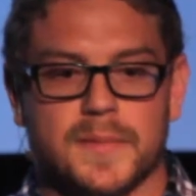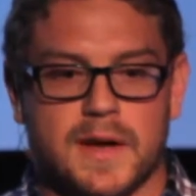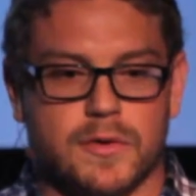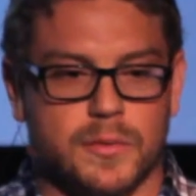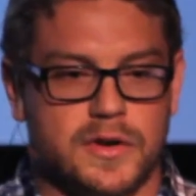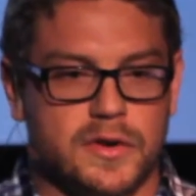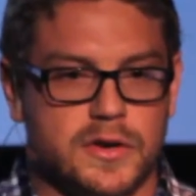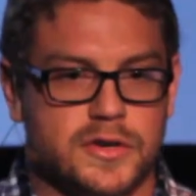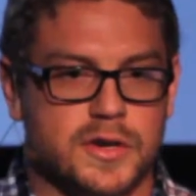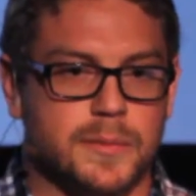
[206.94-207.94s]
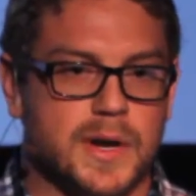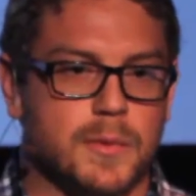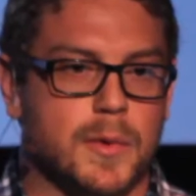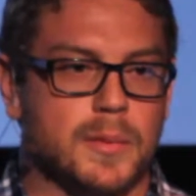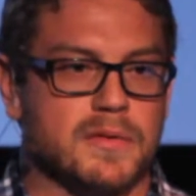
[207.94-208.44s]
After research and meeting
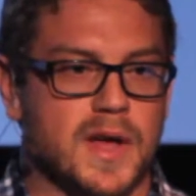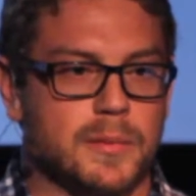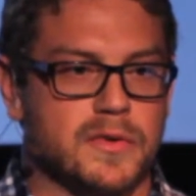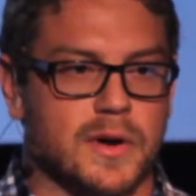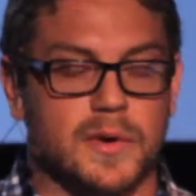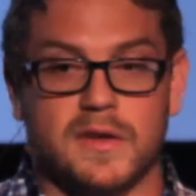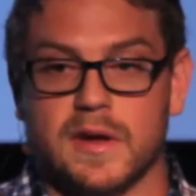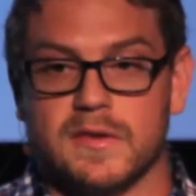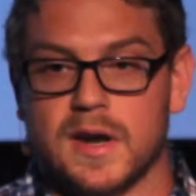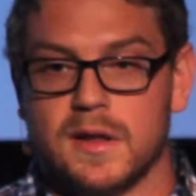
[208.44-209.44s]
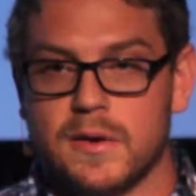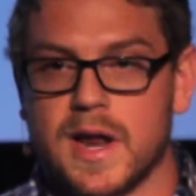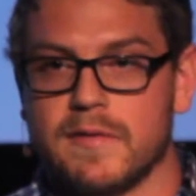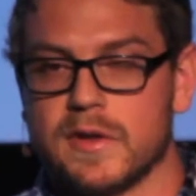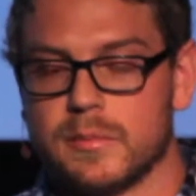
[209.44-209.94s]
with mobile developers, I realized I was not alone in
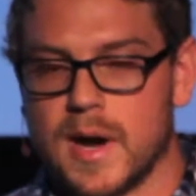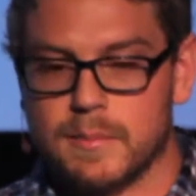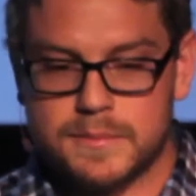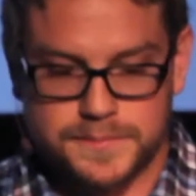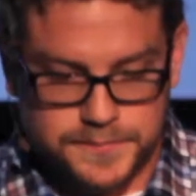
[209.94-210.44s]
having this problem.